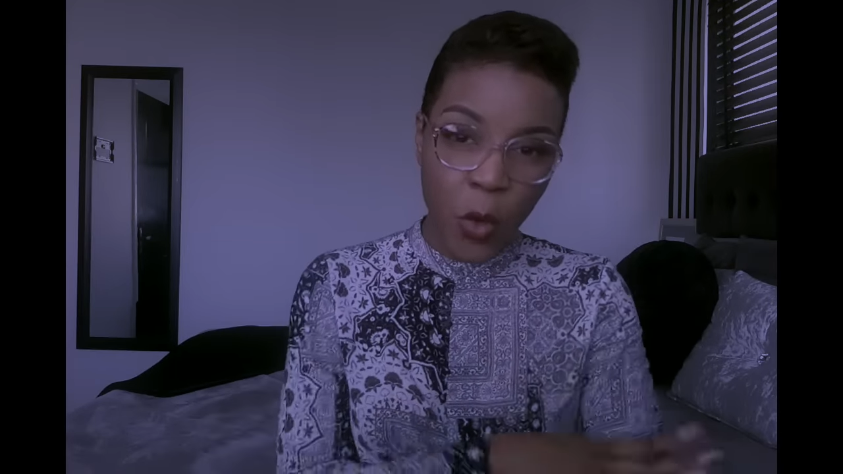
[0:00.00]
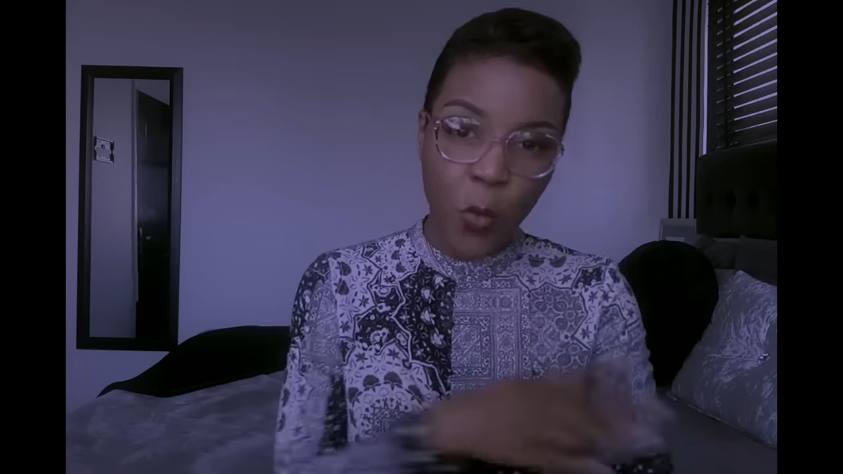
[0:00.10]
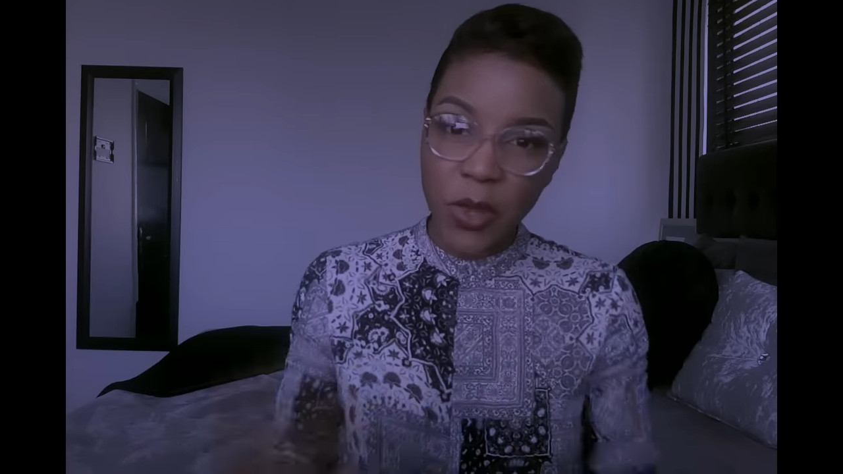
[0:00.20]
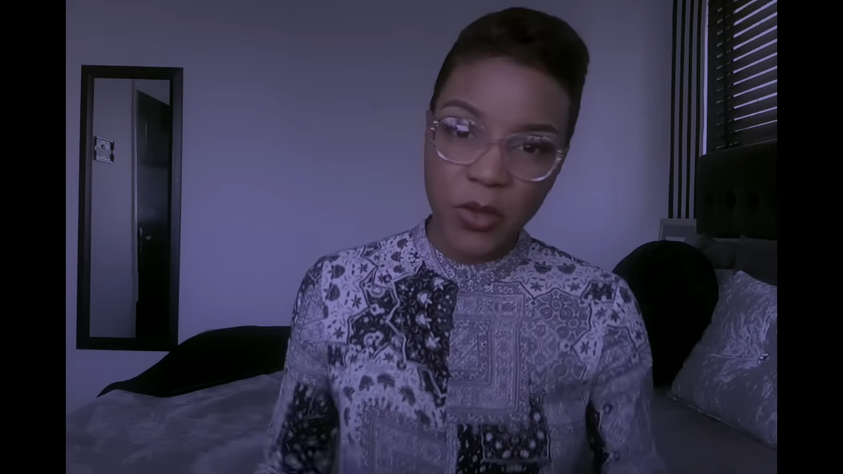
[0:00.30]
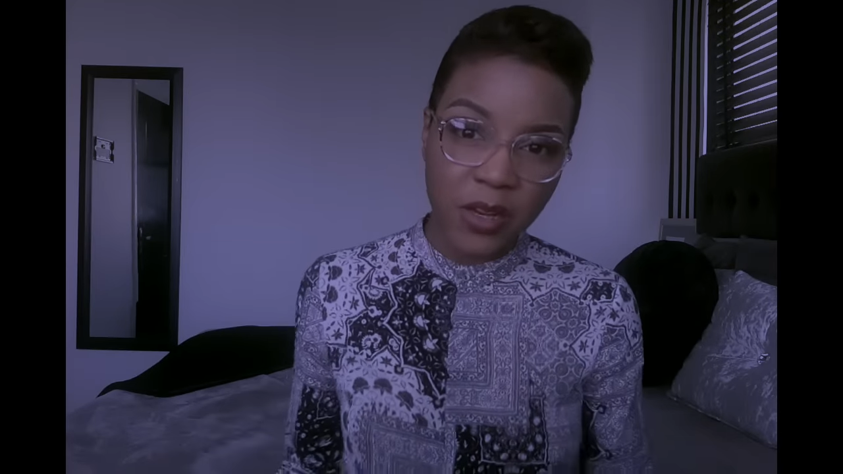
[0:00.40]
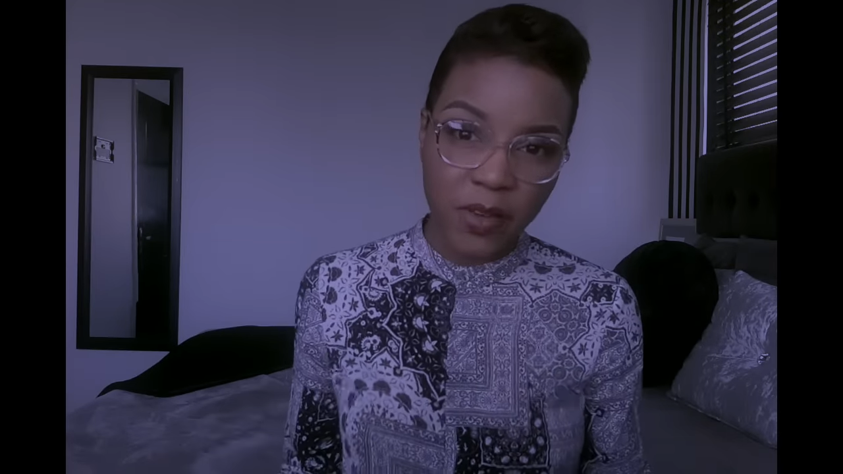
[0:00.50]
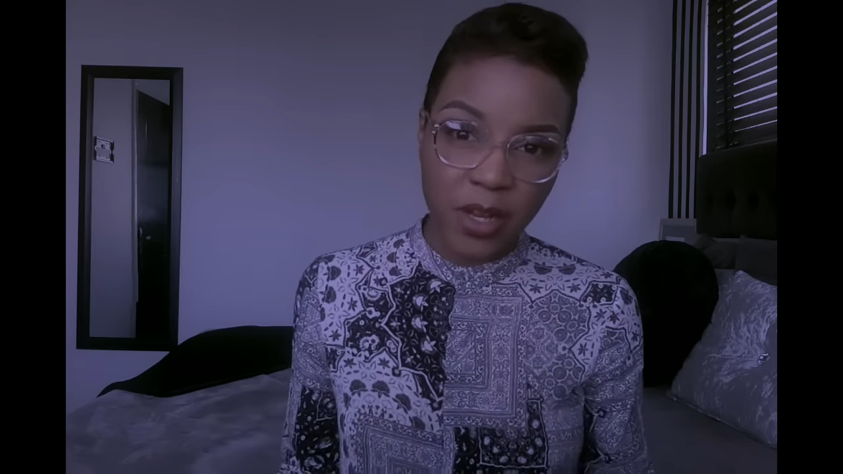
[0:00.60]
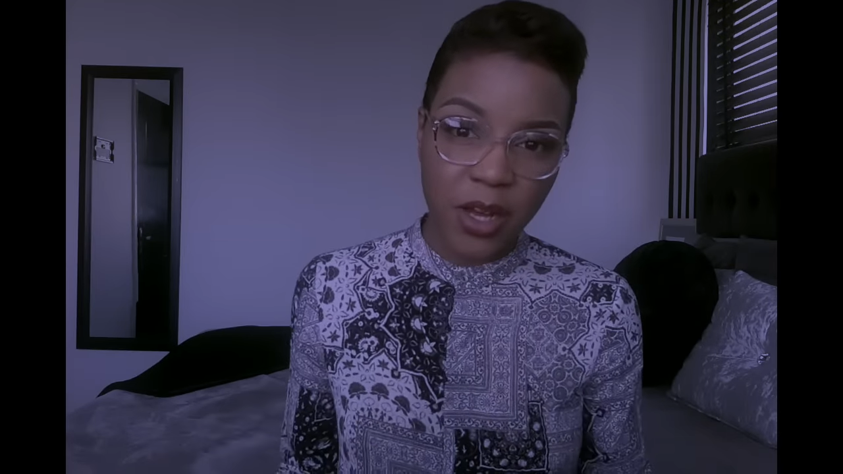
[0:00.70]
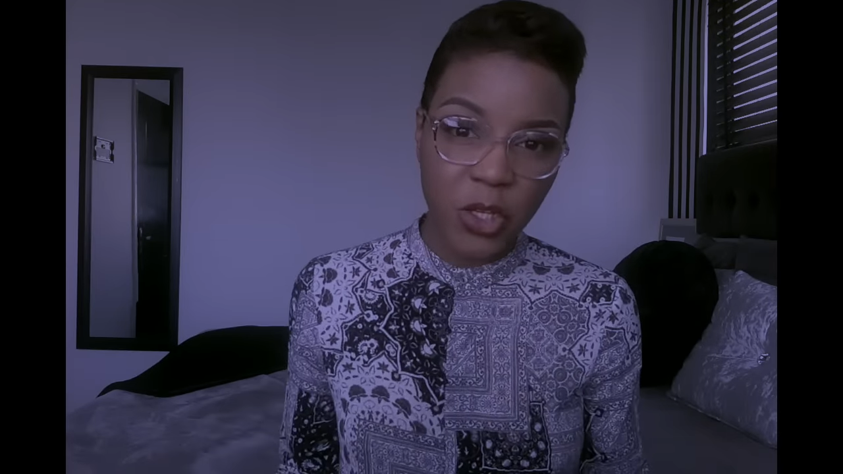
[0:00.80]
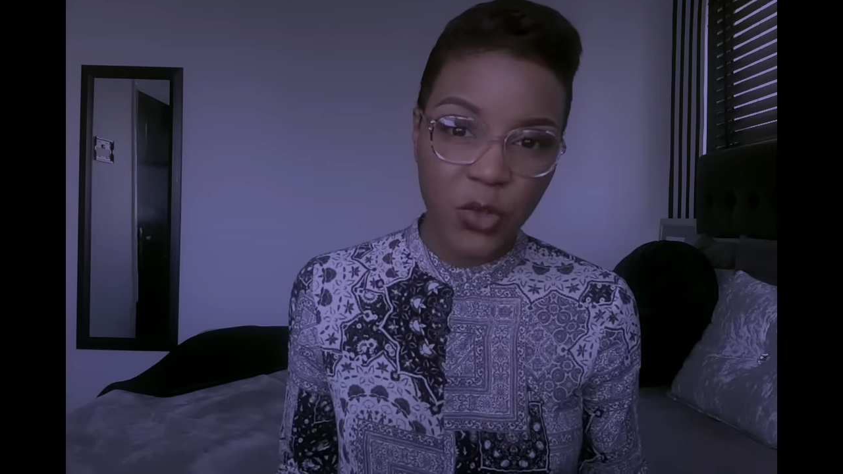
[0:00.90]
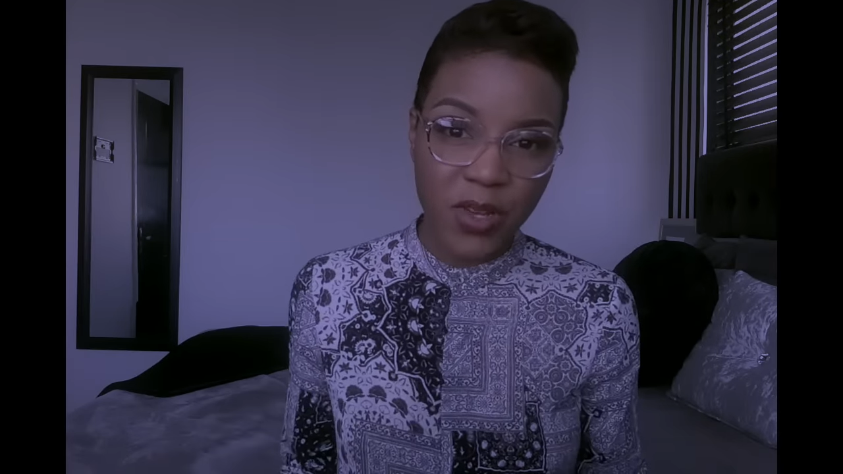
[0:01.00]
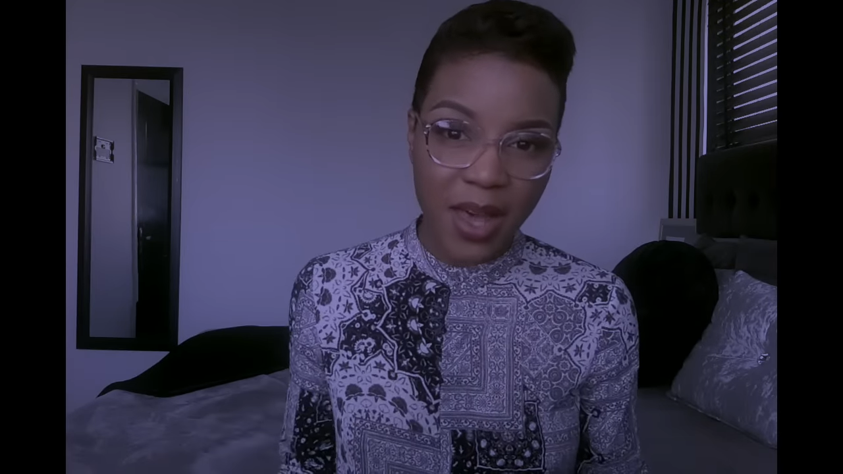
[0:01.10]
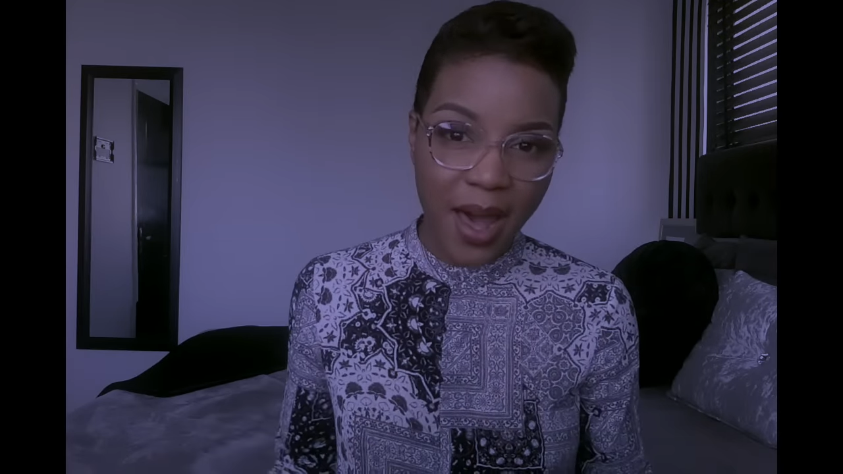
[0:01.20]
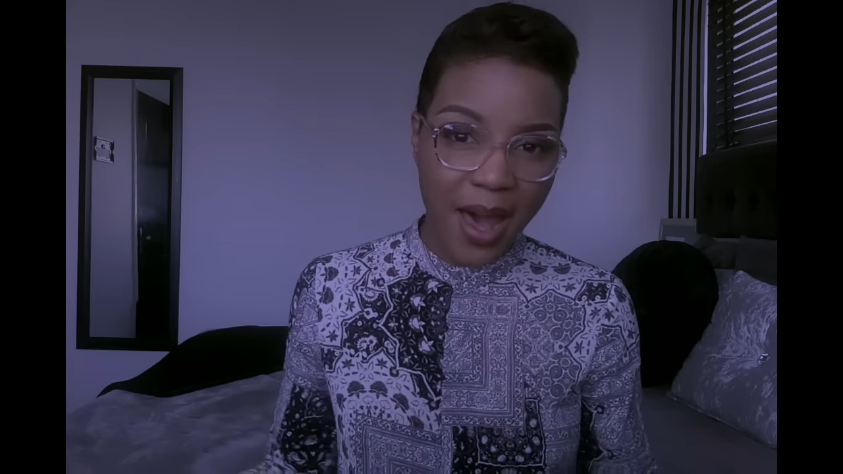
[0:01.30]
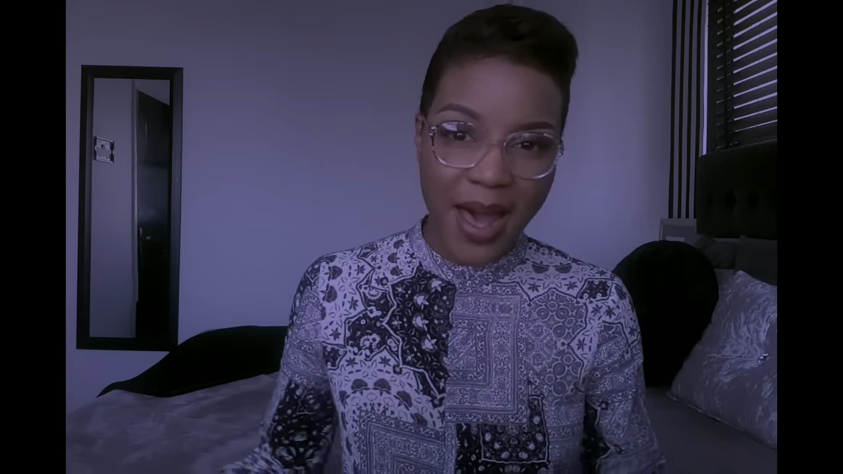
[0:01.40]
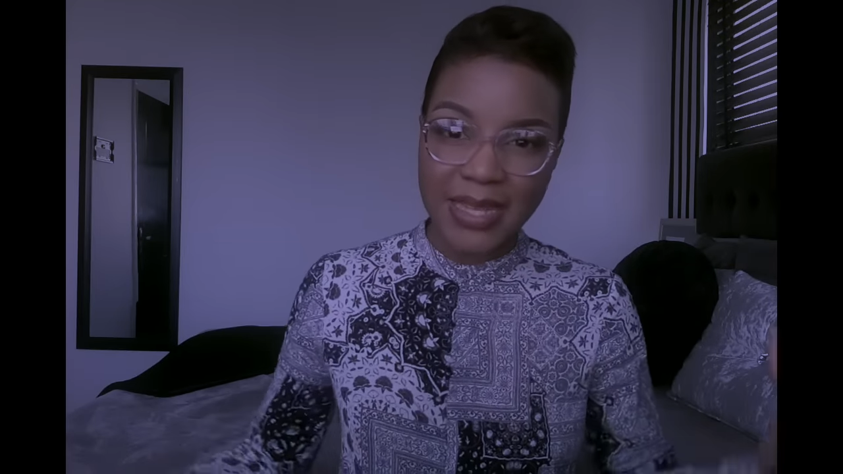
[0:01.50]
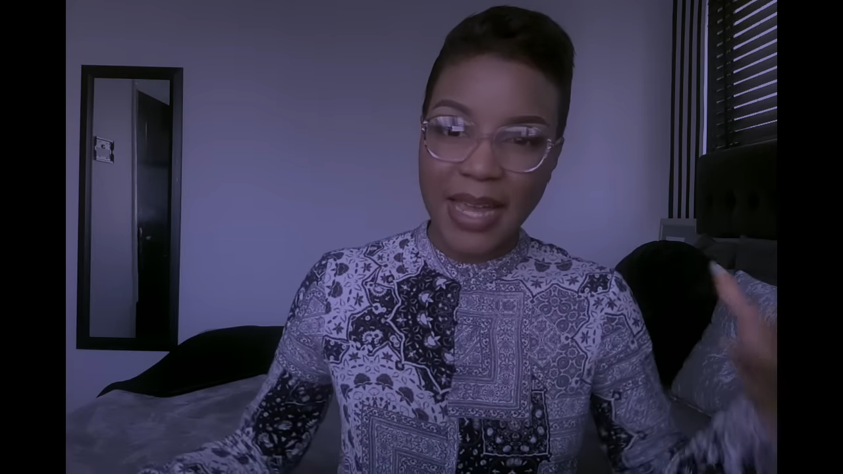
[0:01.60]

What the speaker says: When you live in a country that has